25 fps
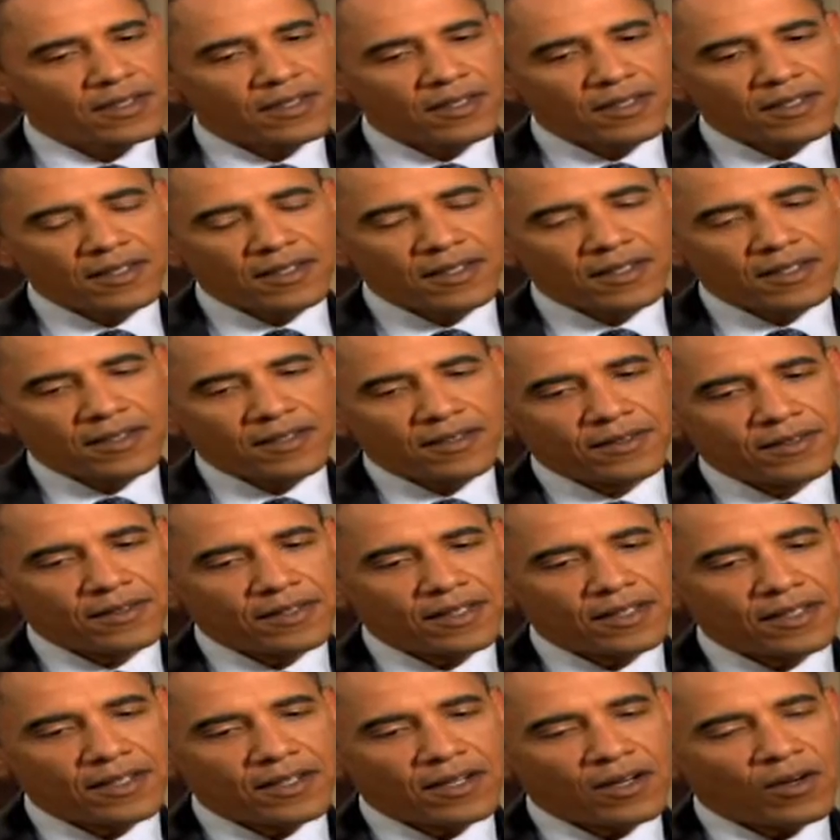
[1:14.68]

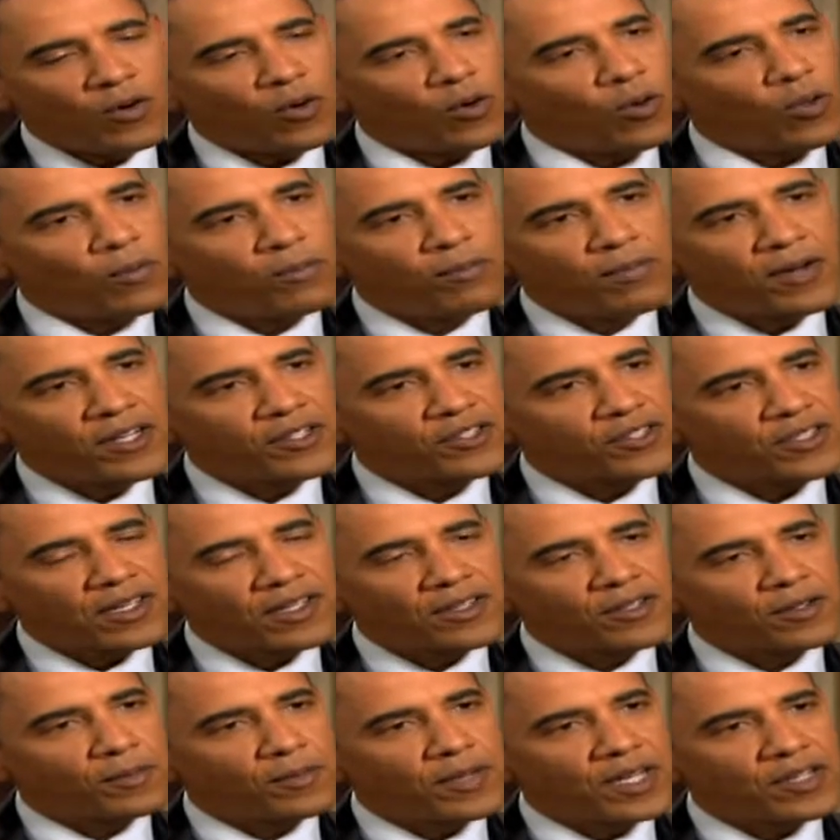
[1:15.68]
a whole bunch of
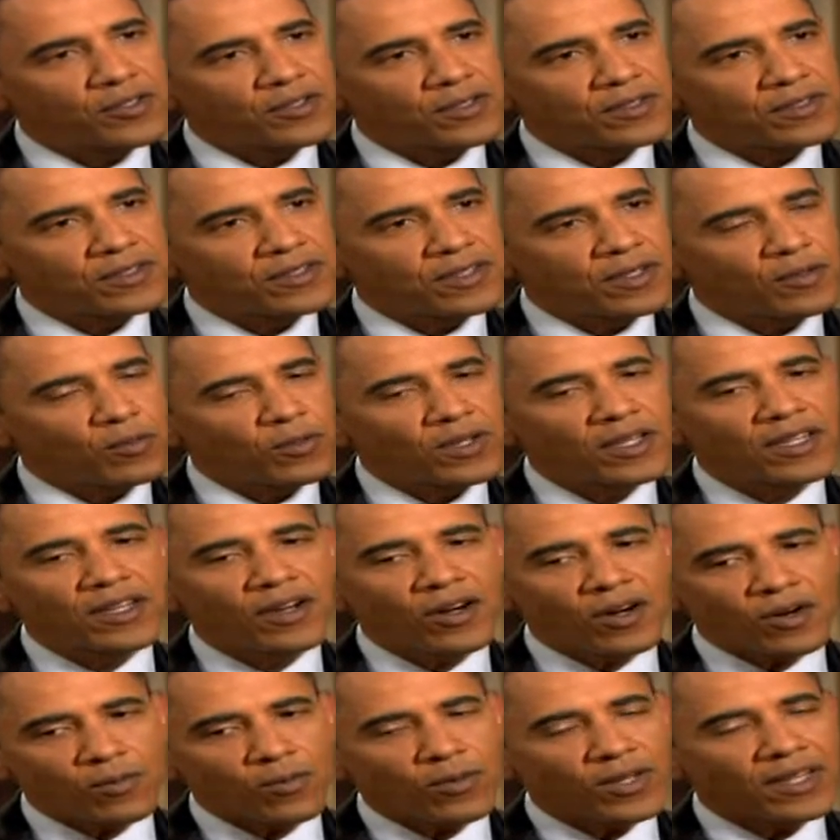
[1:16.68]
other missions that really
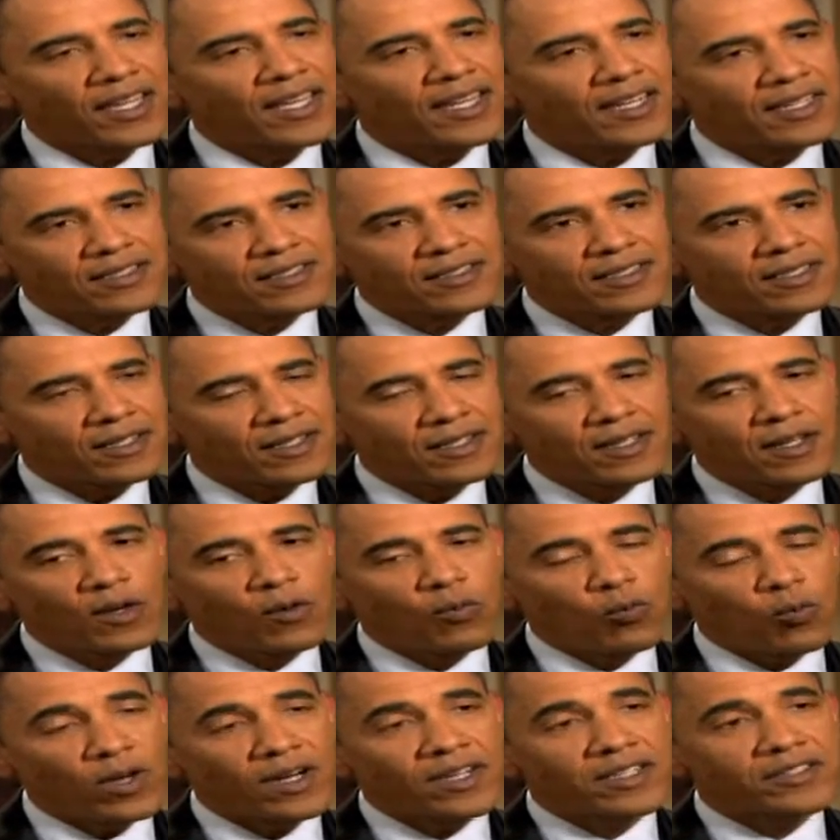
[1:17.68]
aren't related to
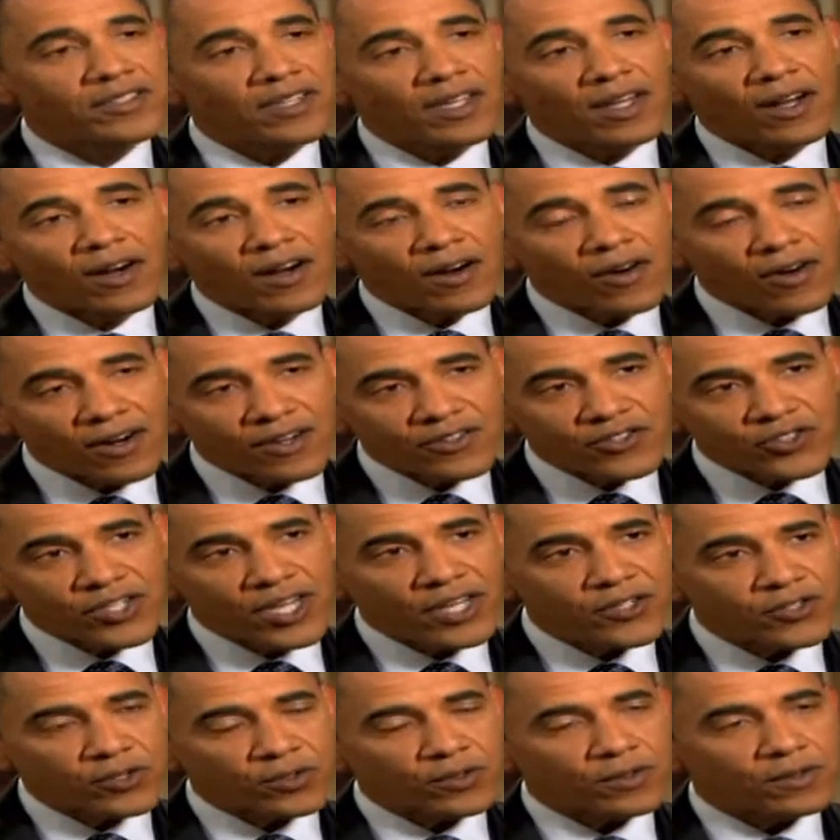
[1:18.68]
what is our
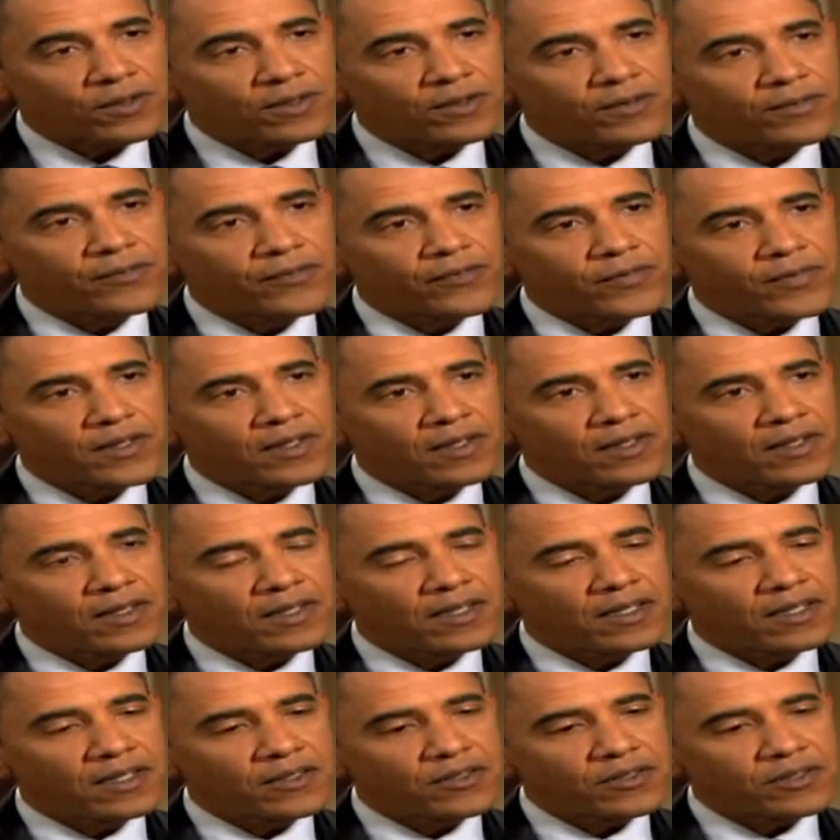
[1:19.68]
essential
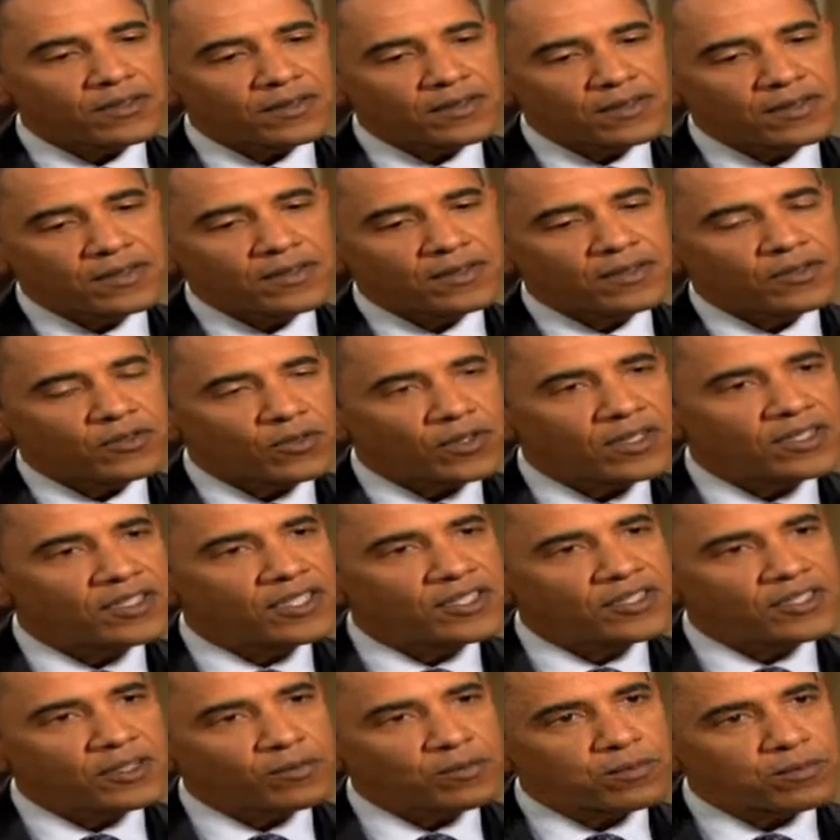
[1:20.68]

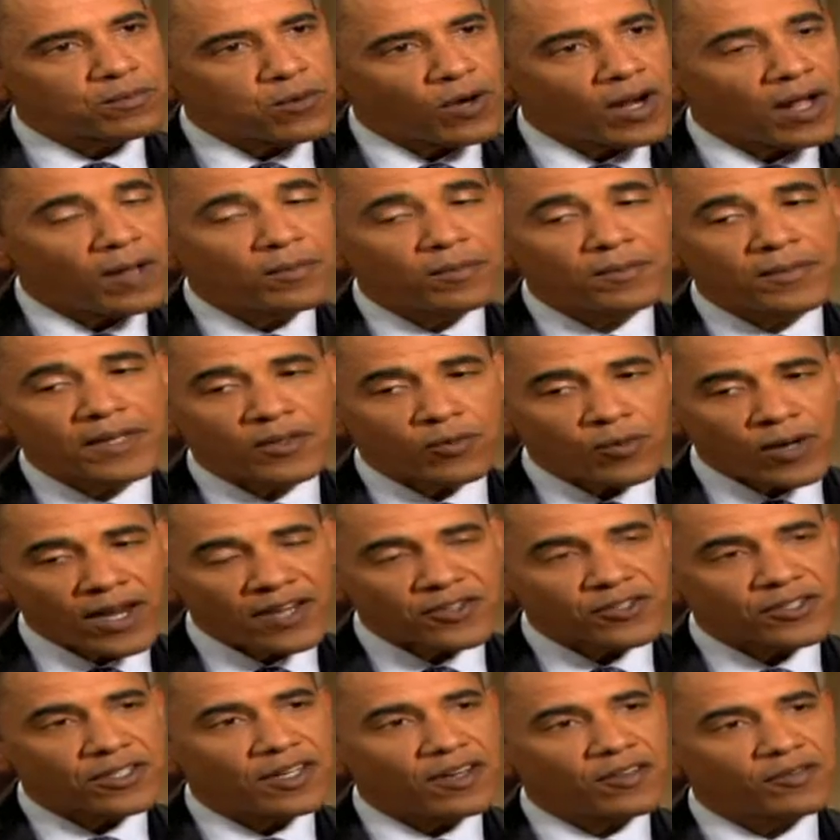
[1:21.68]
strategic problem and
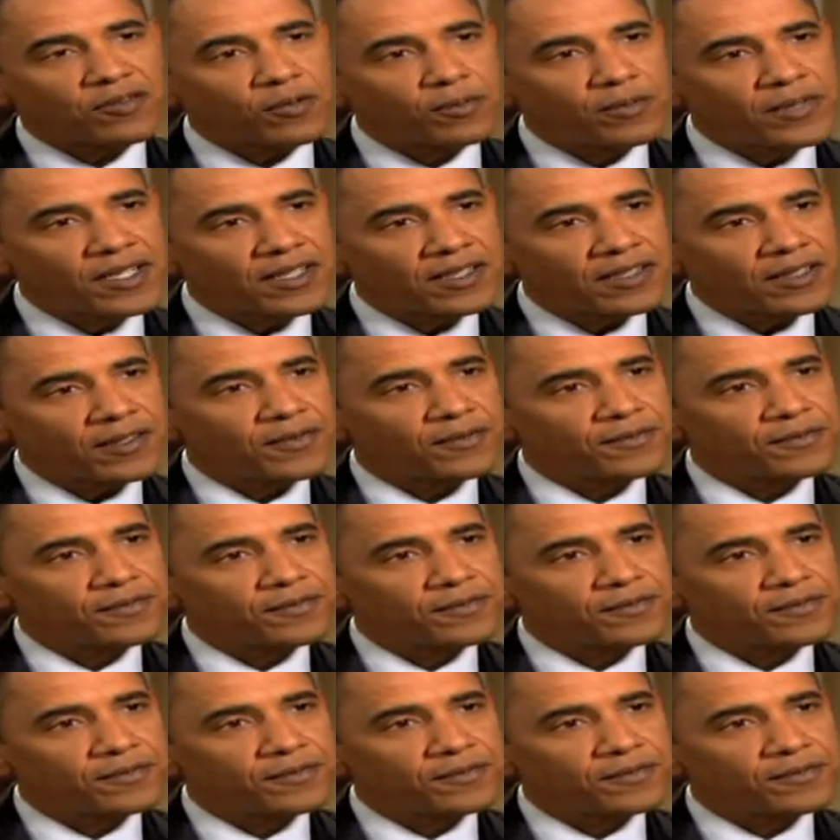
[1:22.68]
rationale for being there.